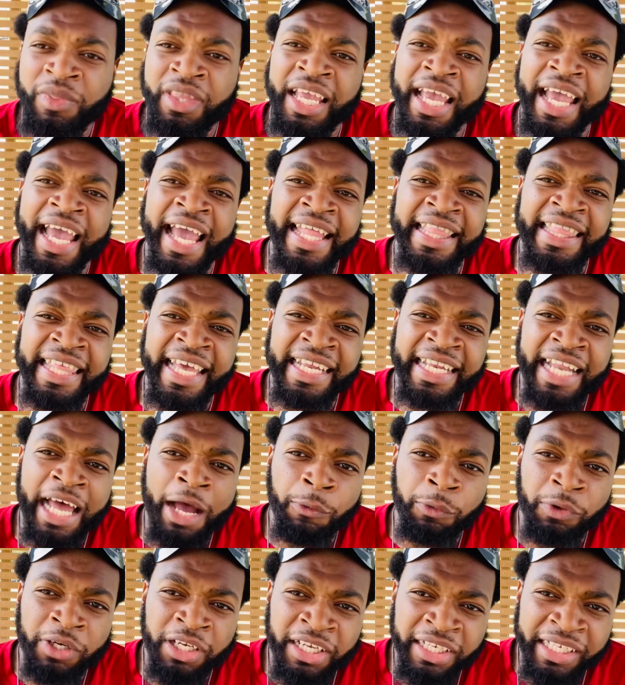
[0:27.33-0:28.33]
And then I
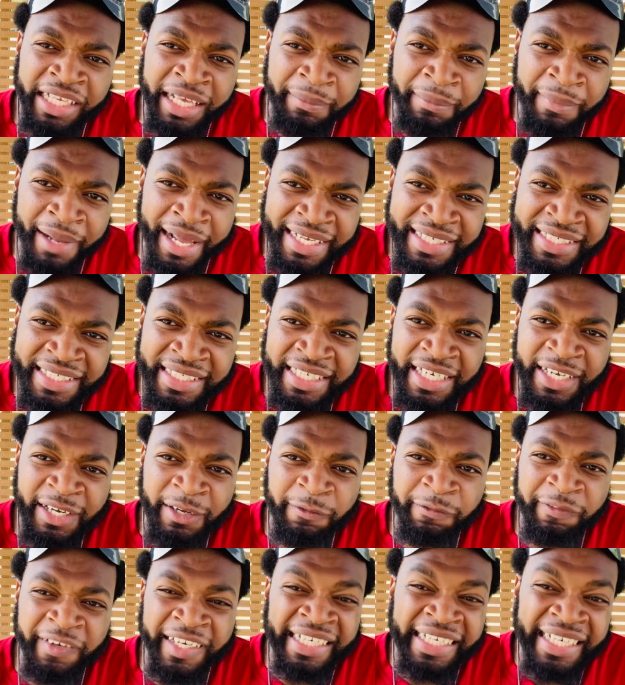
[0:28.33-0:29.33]
would look at myself
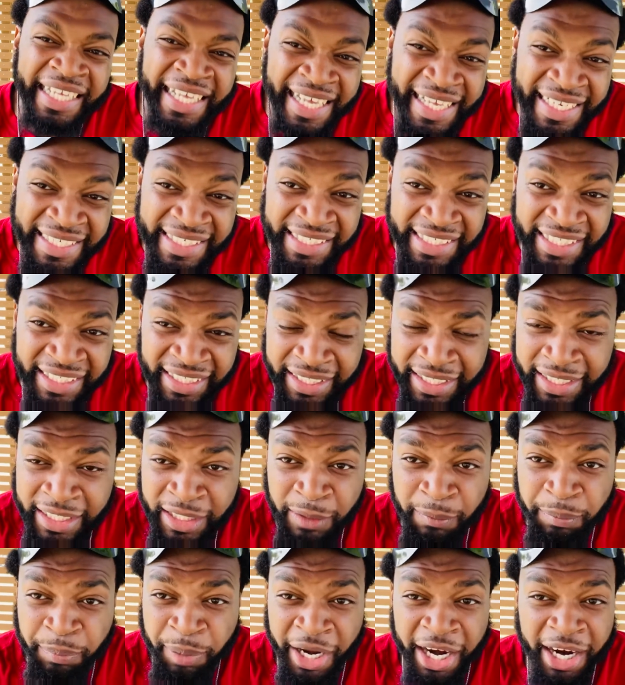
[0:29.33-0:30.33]
and instantly
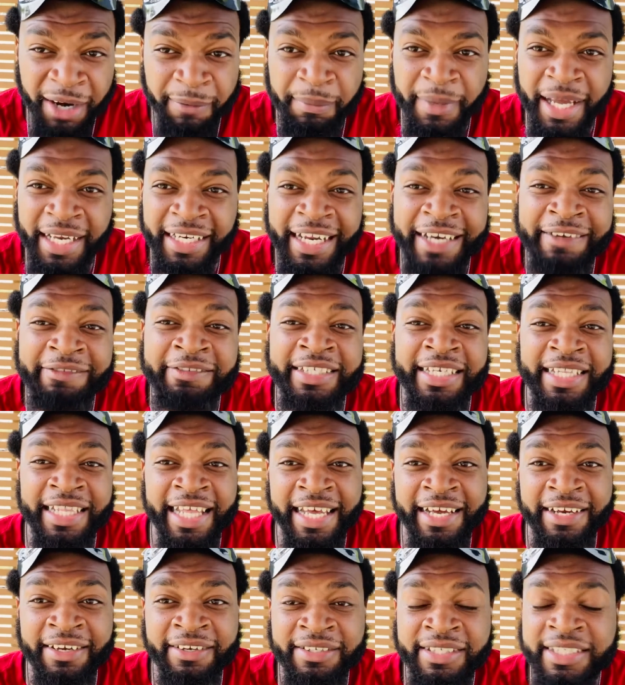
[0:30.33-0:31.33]
compare my life to
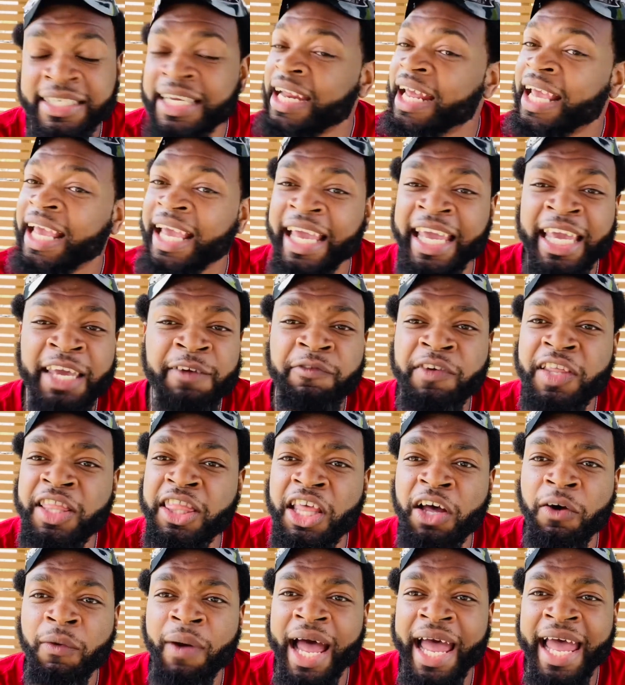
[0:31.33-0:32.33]
theirs. Even
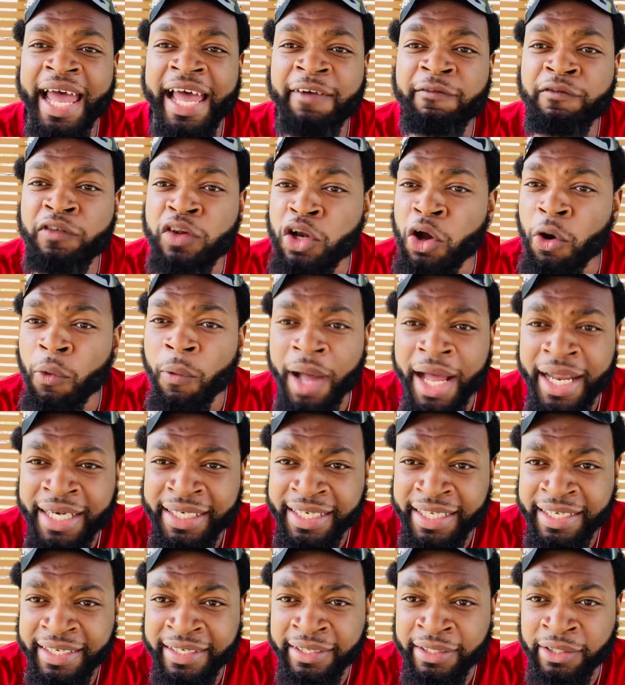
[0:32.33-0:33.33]
though I have no
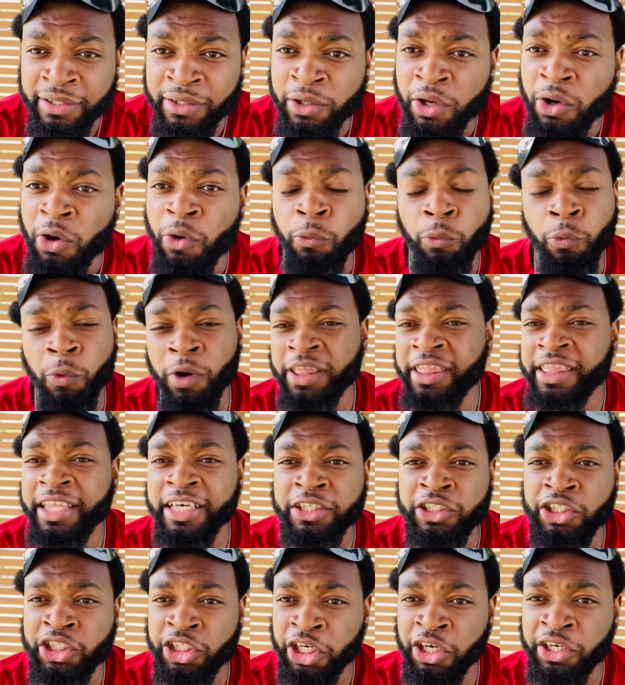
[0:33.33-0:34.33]
idea what their
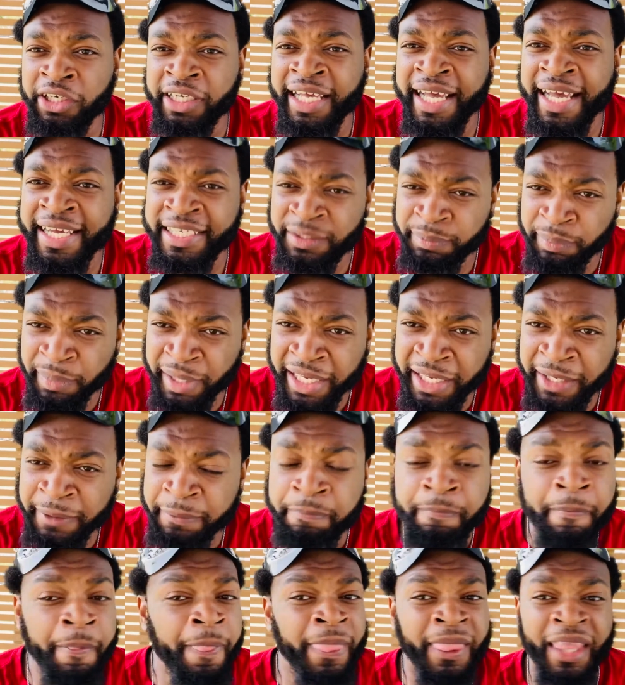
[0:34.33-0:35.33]
journey has
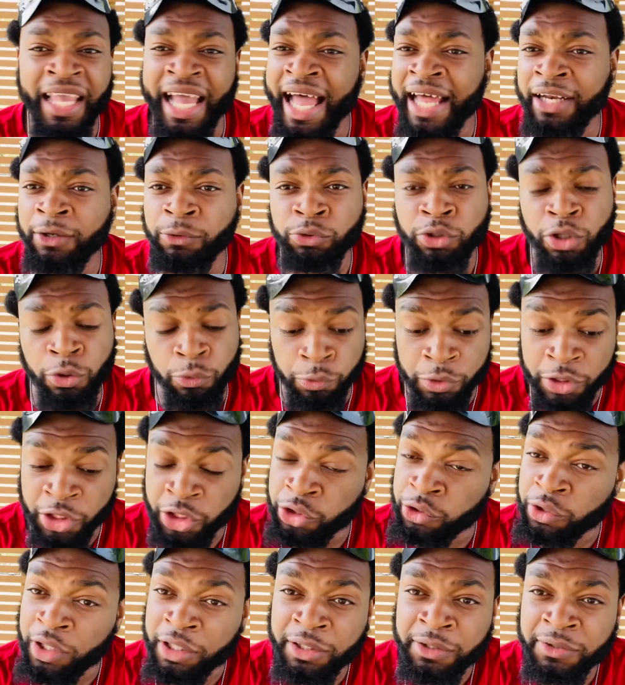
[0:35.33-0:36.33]
been, I don't know what
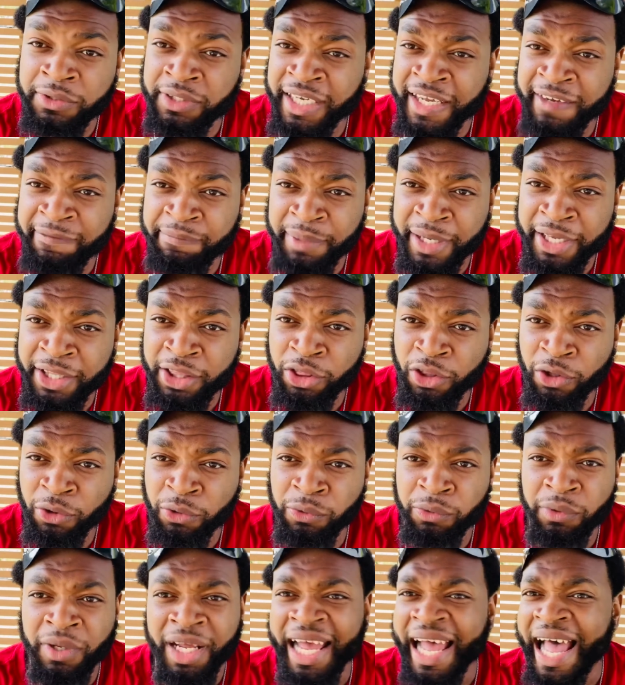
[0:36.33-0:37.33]
struggles they've been through,
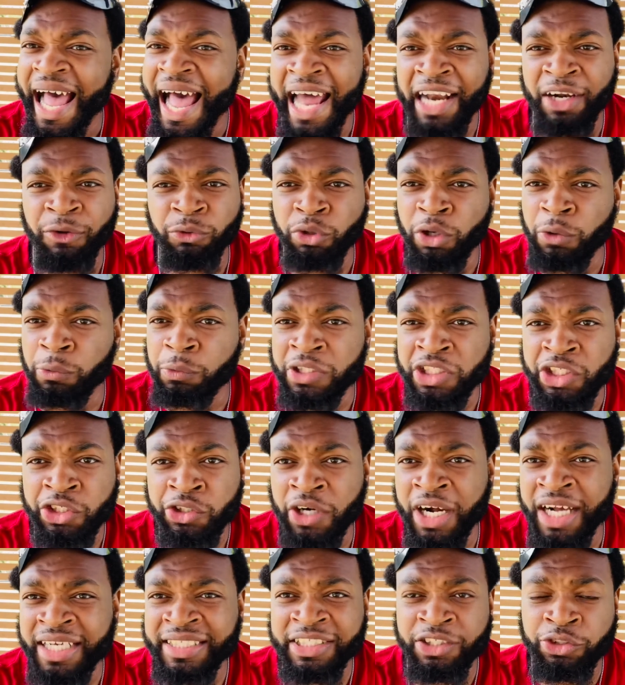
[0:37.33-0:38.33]
I don't know what
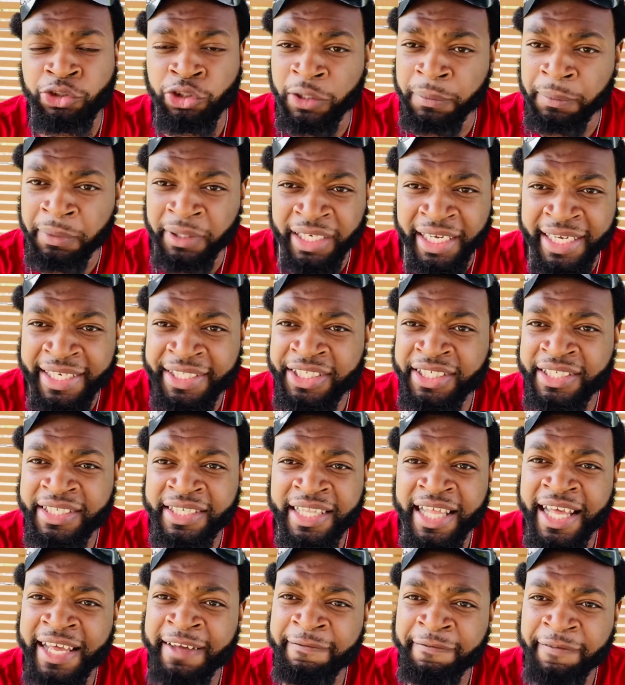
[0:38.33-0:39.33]
trials and tribulations
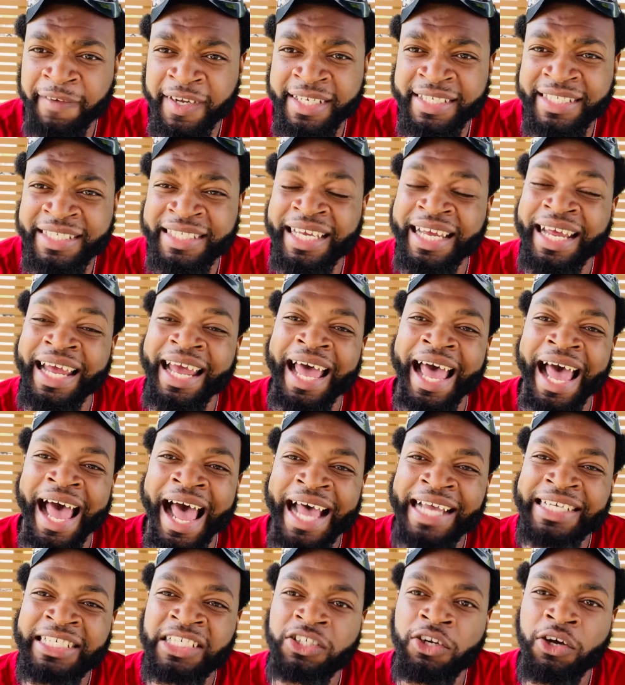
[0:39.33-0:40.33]
they face,
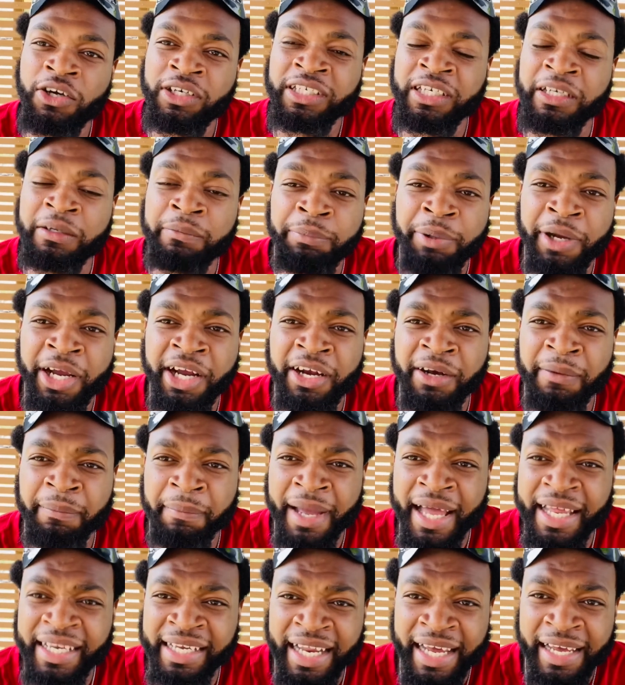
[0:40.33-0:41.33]
I start comparing
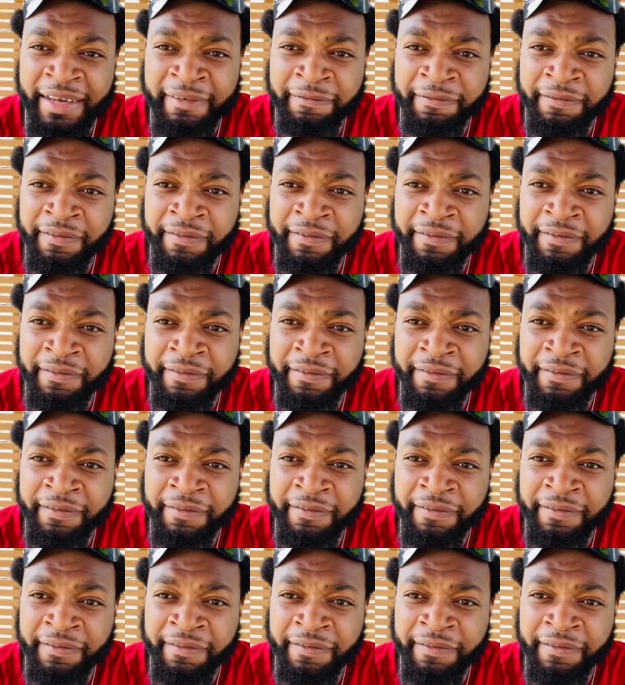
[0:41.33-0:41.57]
my life